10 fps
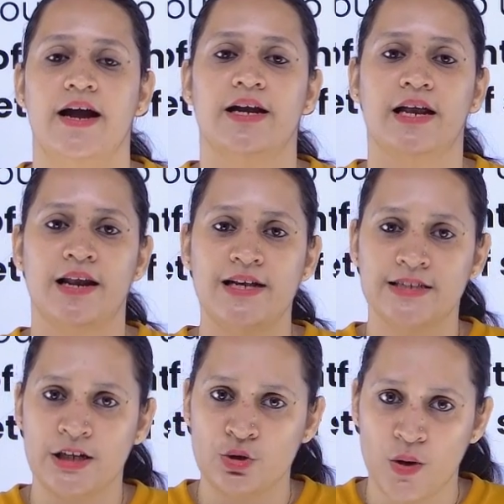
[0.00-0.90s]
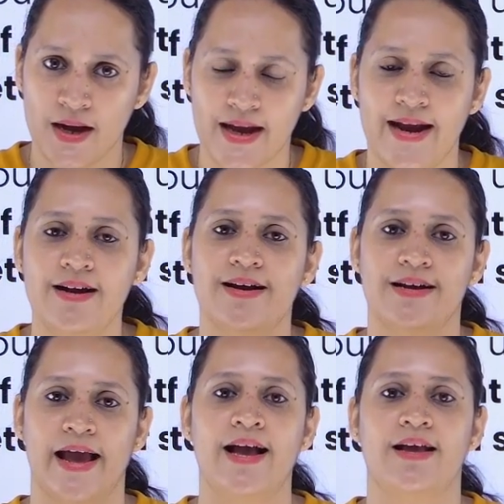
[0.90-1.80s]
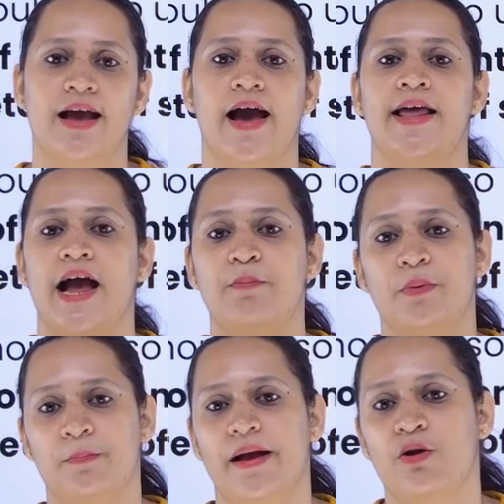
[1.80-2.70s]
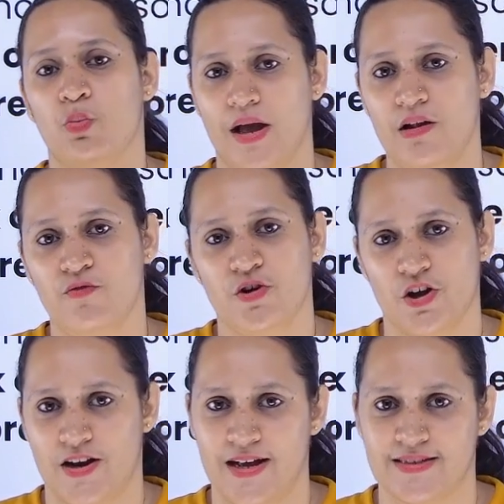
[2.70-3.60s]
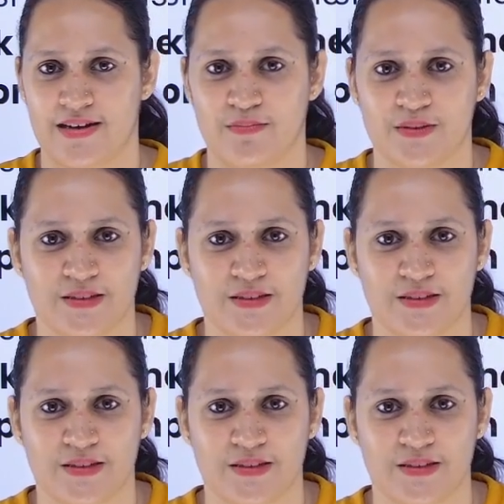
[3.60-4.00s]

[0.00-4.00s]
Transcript: Till I see you again, take care and prepare well for your exams.